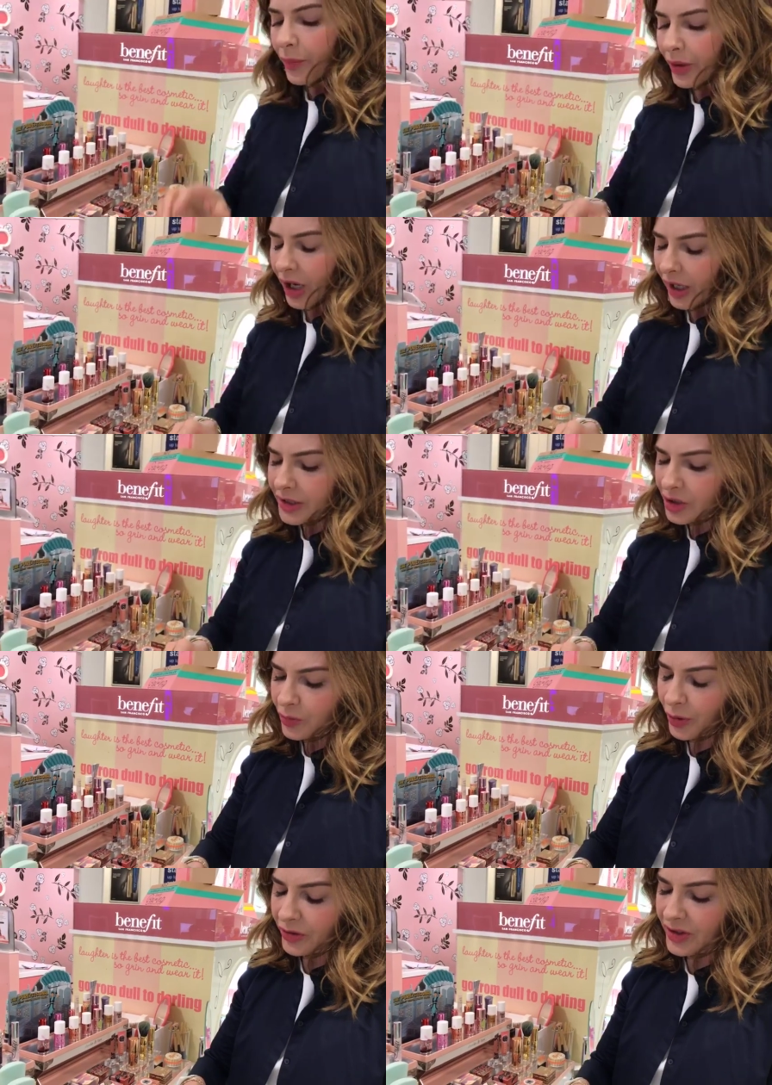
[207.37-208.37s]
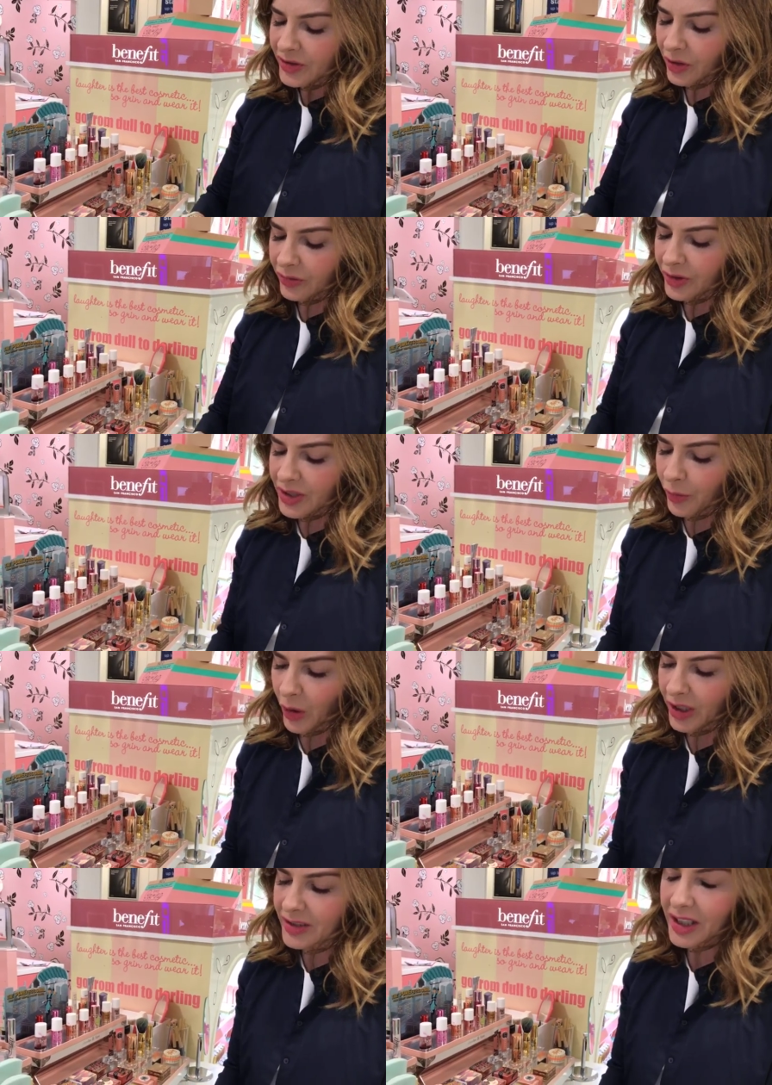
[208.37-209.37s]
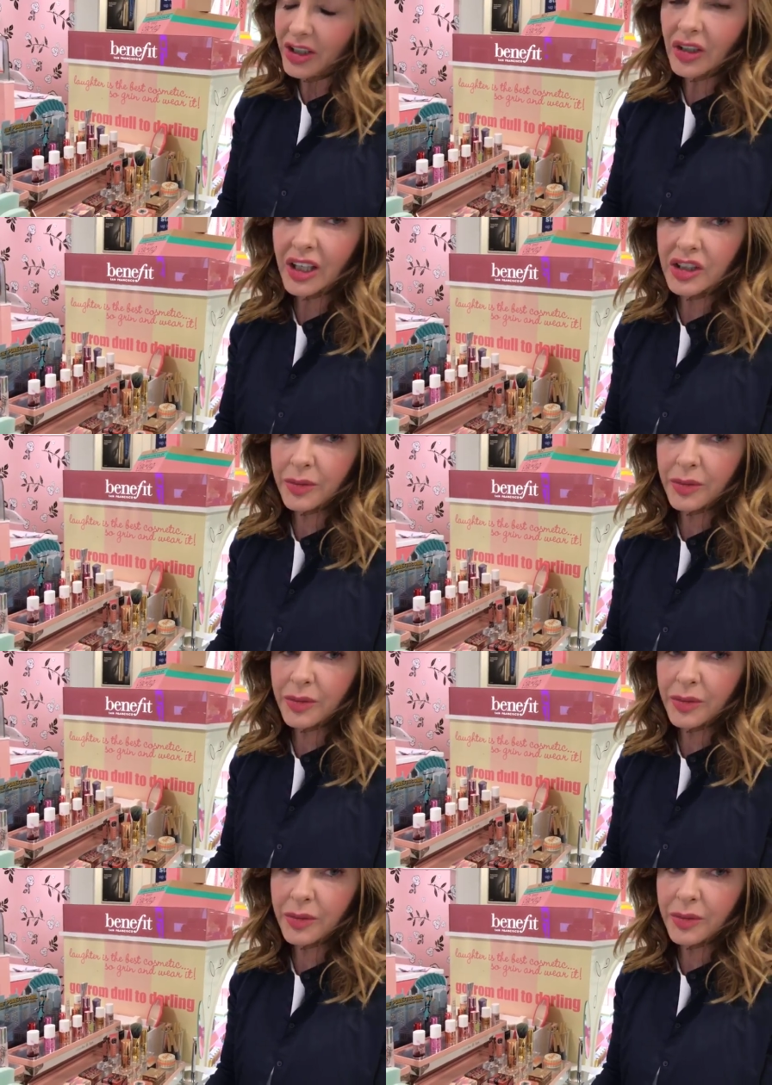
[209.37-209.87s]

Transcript: but I do put this on for somebody because I don't like too